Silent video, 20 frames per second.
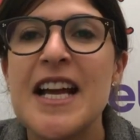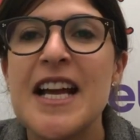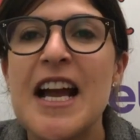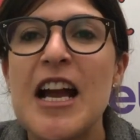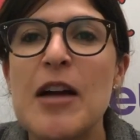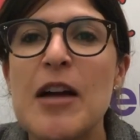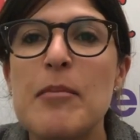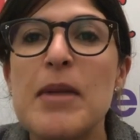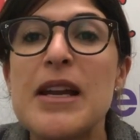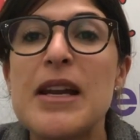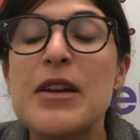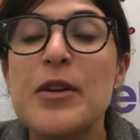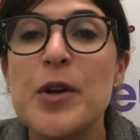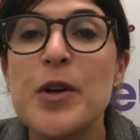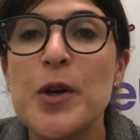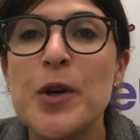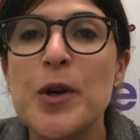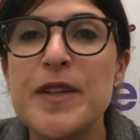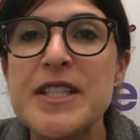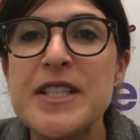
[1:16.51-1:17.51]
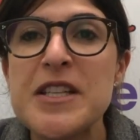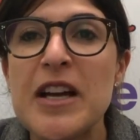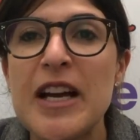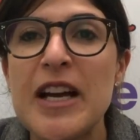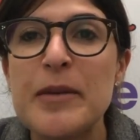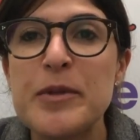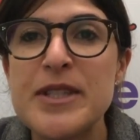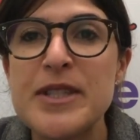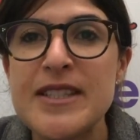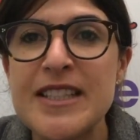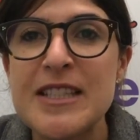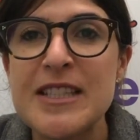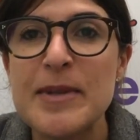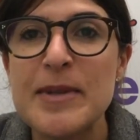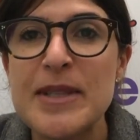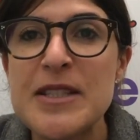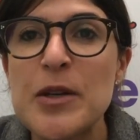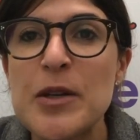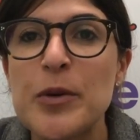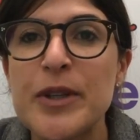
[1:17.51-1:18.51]
My little girl at the time was 6
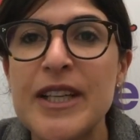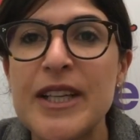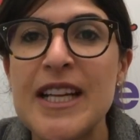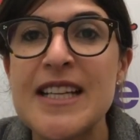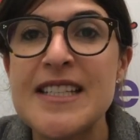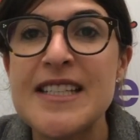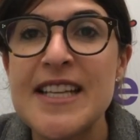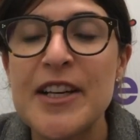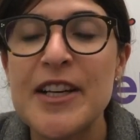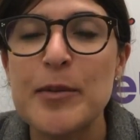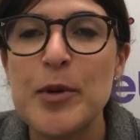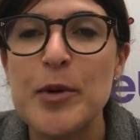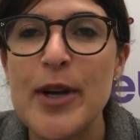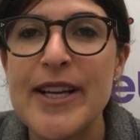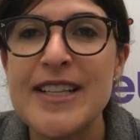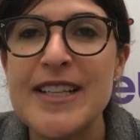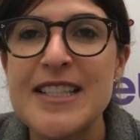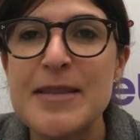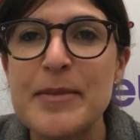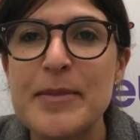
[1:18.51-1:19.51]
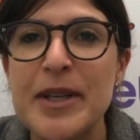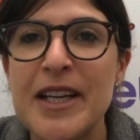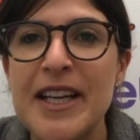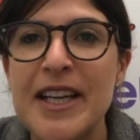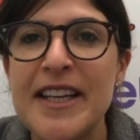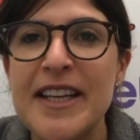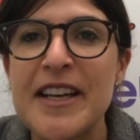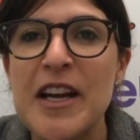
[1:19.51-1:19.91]
months old and had terrible eczema,